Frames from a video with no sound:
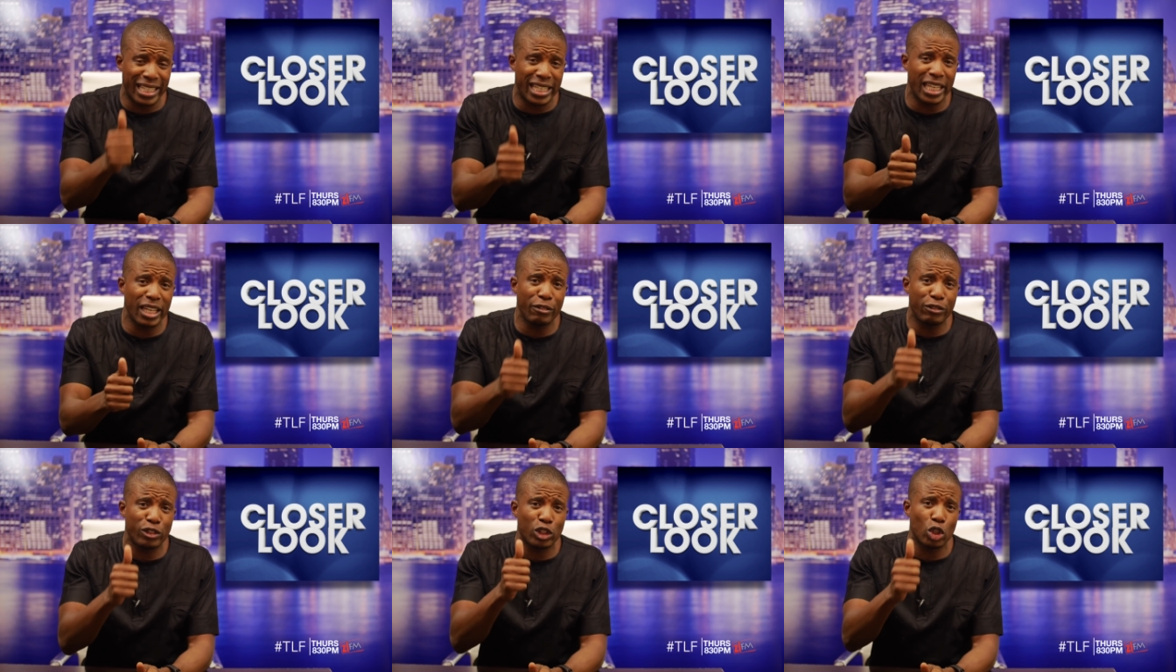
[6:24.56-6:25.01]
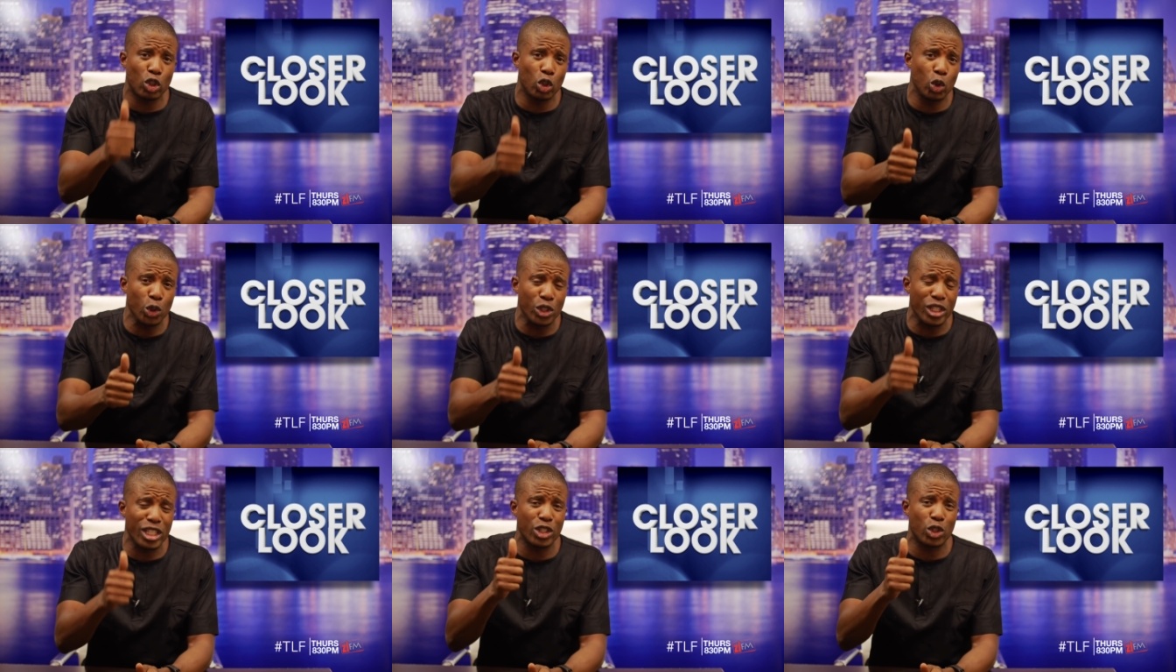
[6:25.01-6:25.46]
give
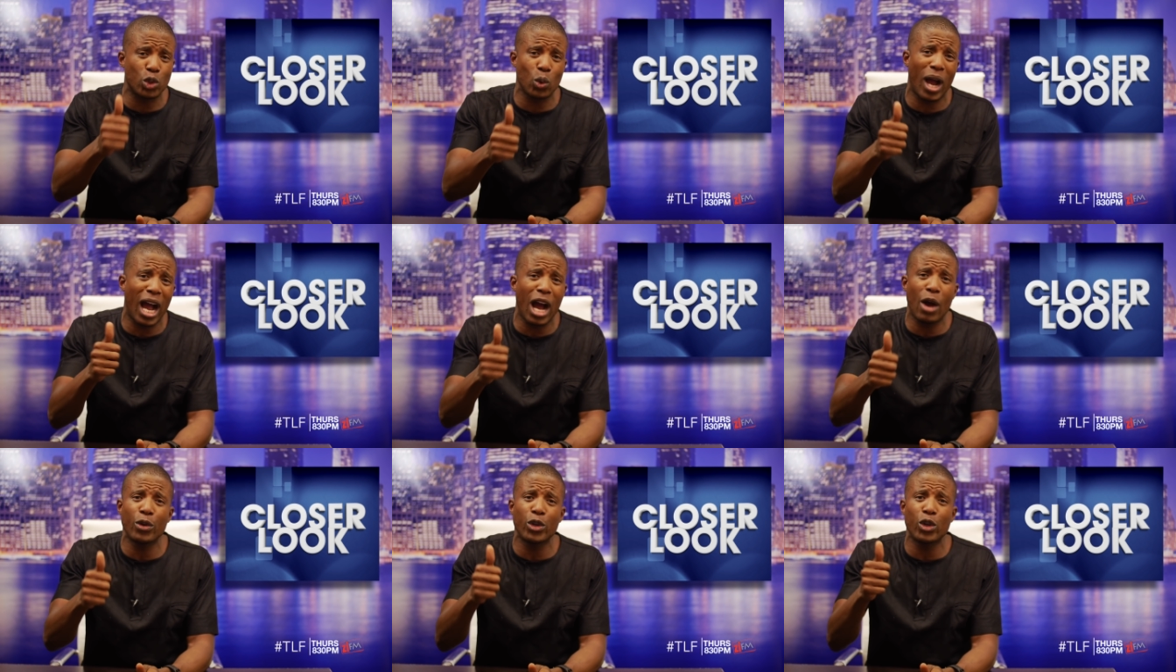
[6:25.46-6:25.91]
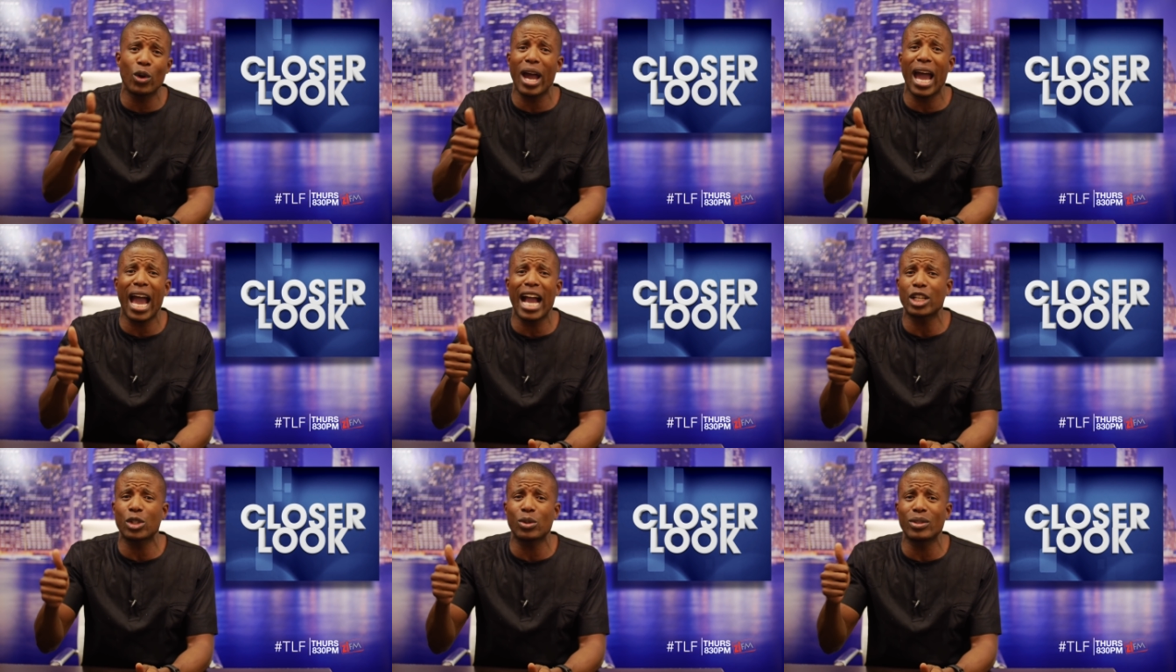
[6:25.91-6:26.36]
solutions to how you
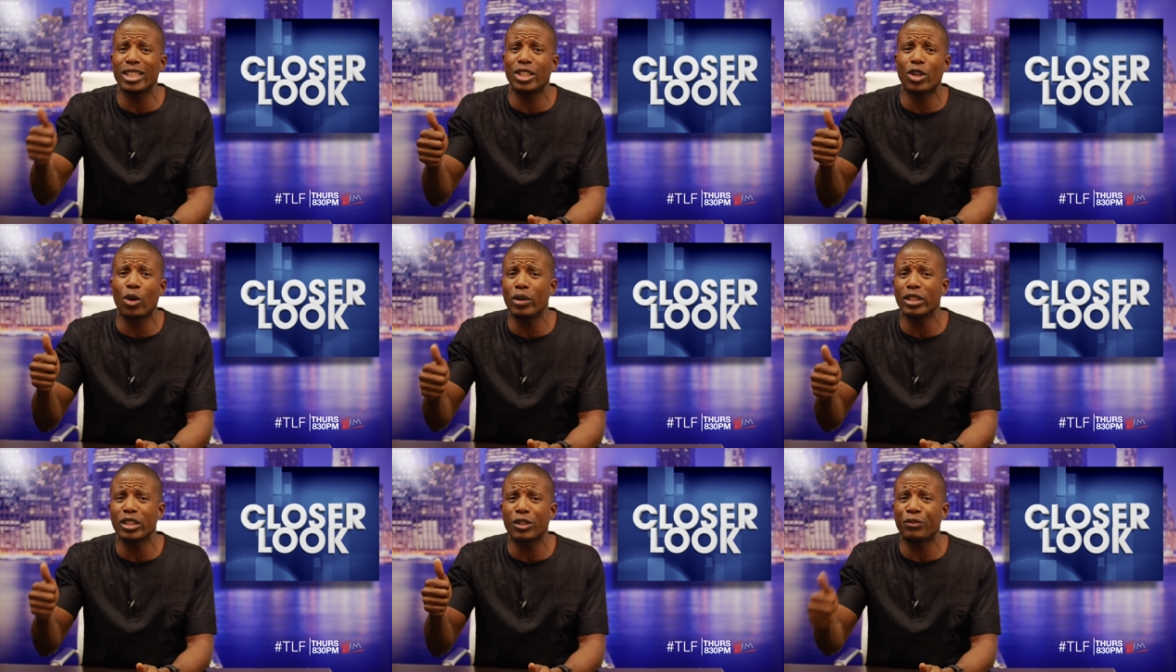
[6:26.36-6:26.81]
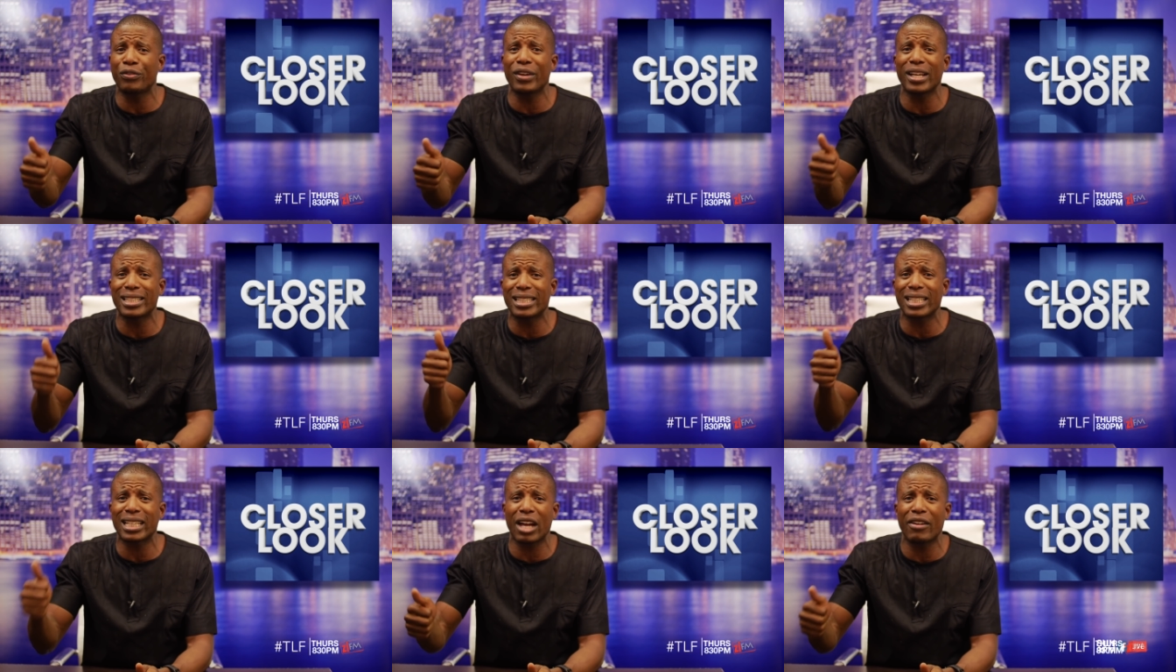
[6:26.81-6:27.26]
are actually going to
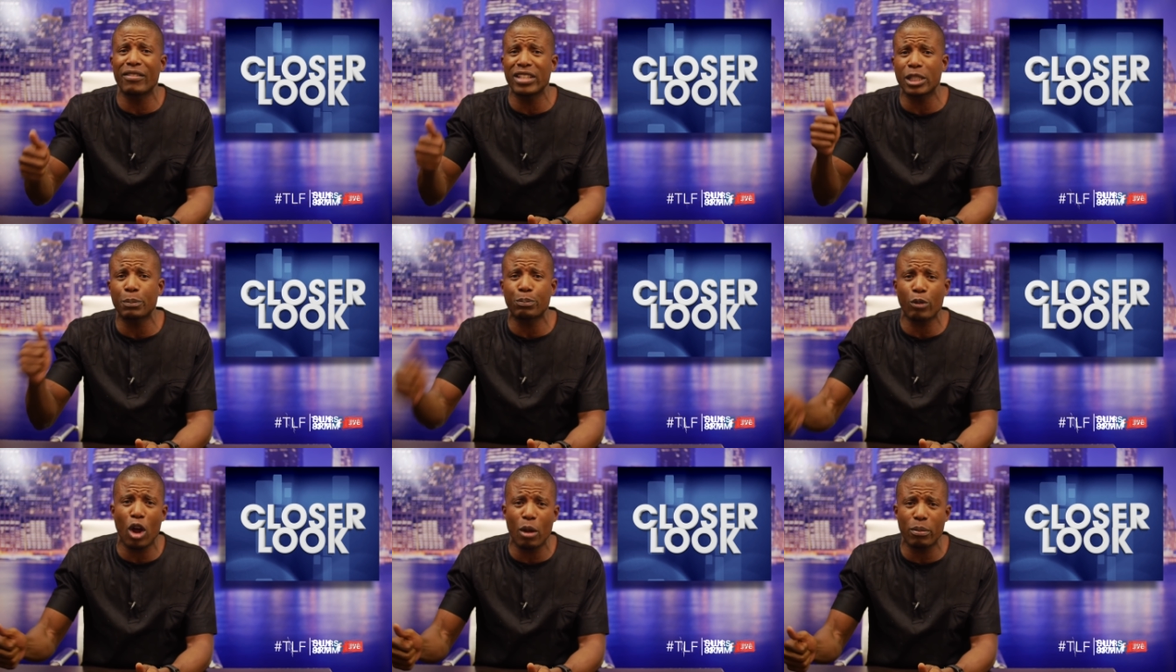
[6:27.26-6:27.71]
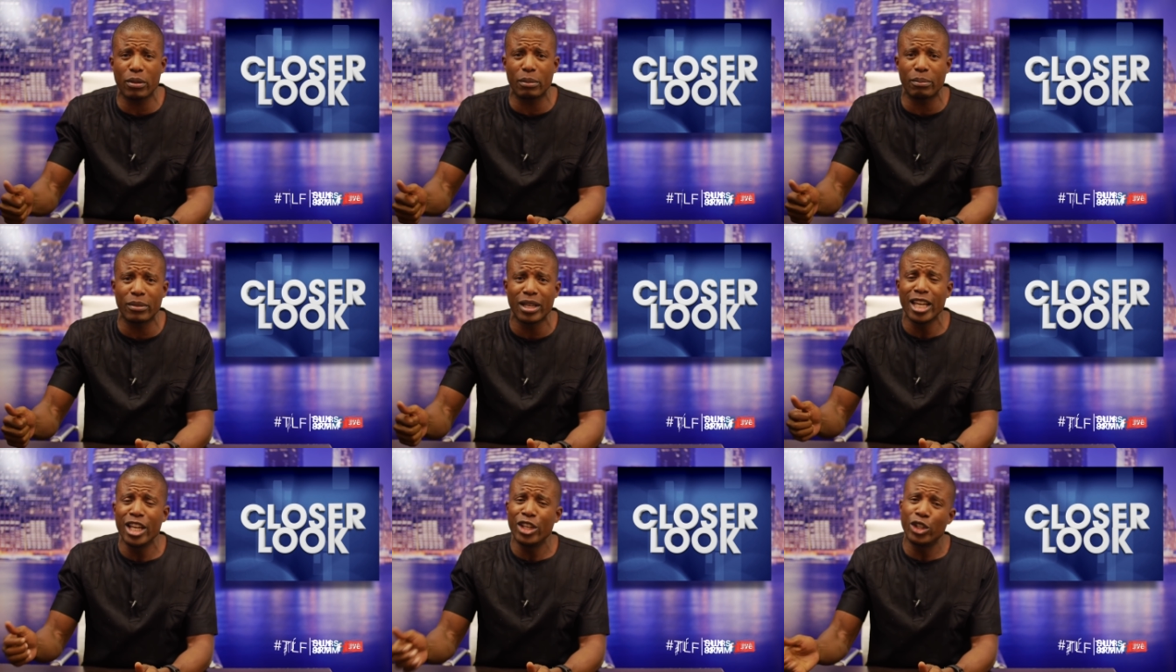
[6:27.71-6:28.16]
fix the currency
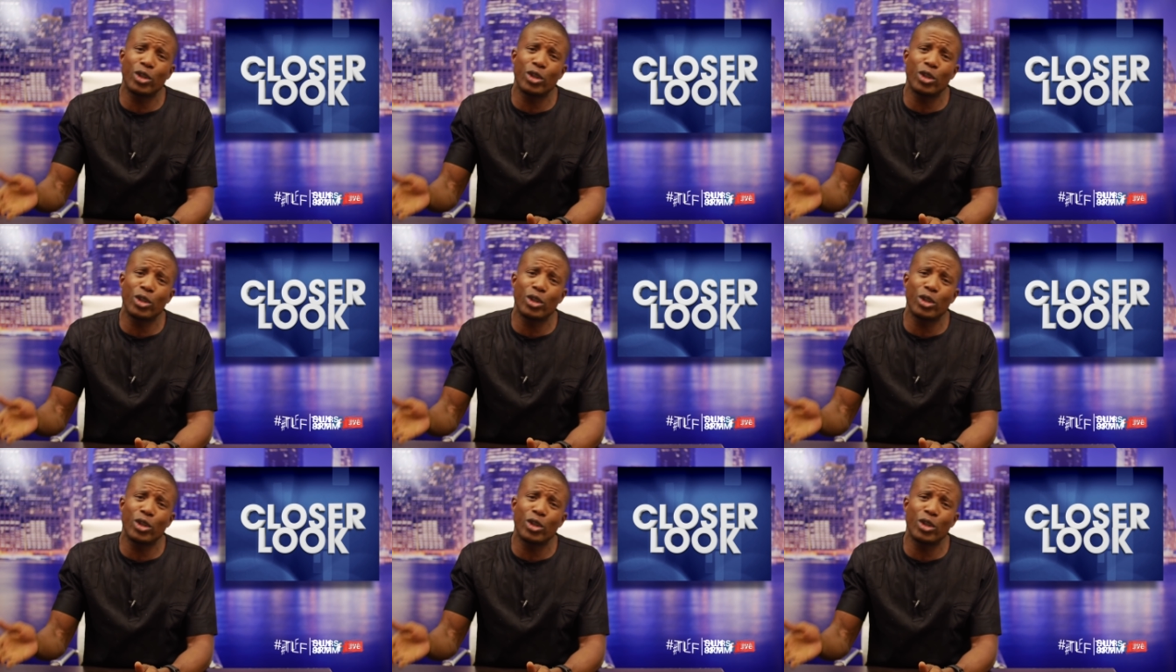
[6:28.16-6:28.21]
problem.